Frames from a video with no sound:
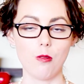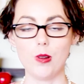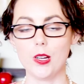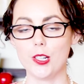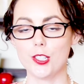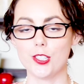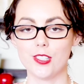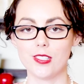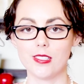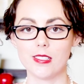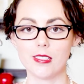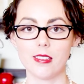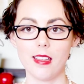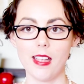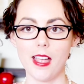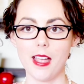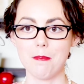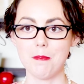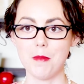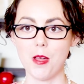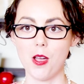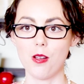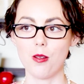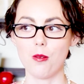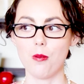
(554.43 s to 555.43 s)
which
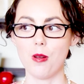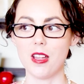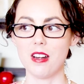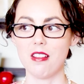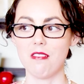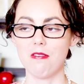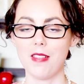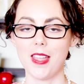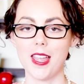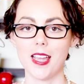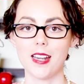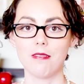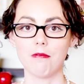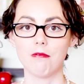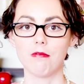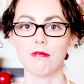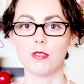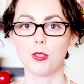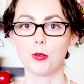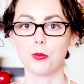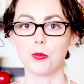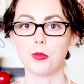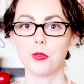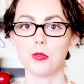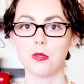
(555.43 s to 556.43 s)
I'm not quite a fan of
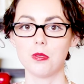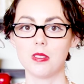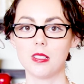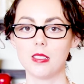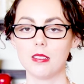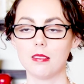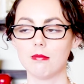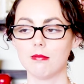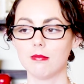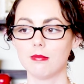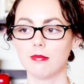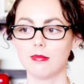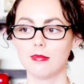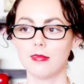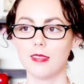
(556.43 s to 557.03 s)
the rule in